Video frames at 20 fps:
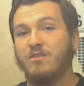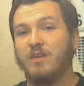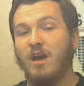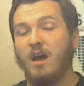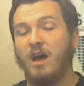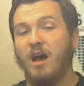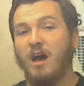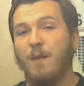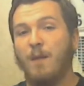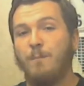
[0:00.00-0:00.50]

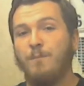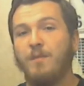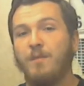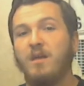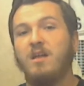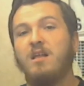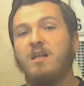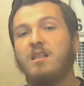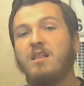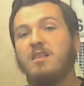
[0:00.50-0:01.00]
Um,
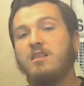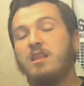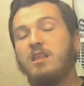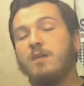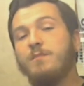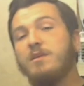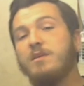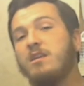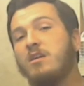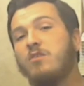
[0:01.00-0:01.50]

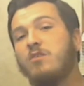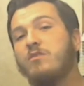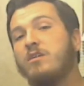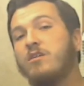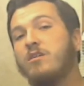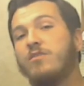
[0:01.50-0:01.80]
let me know your